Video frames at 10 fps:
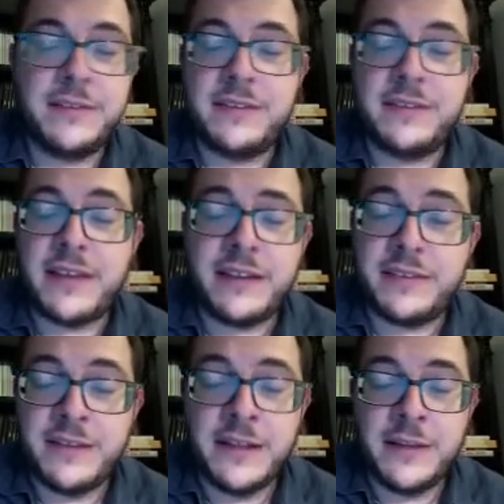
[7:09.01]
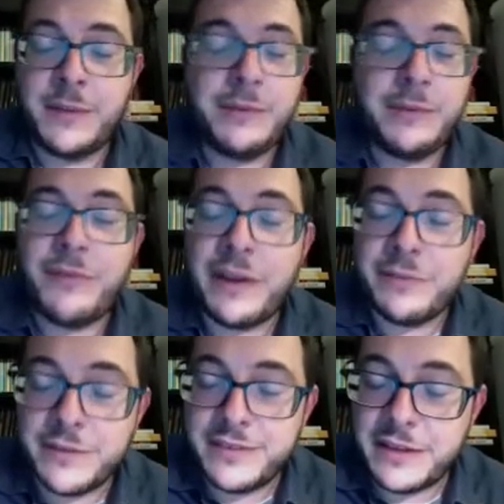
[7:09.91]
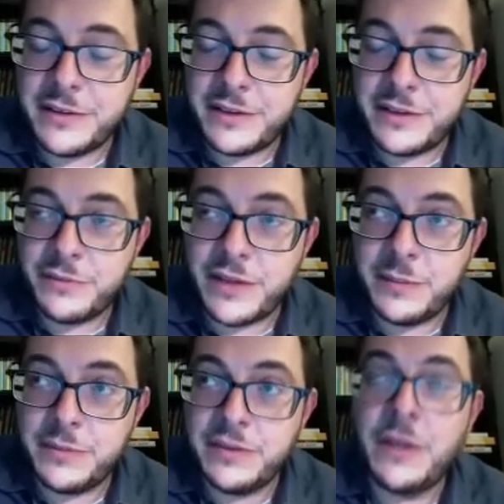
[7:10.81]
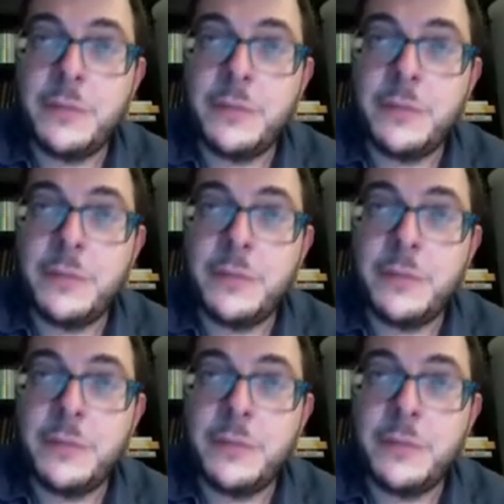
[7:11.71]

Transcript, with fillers: size maybe five consecutive times.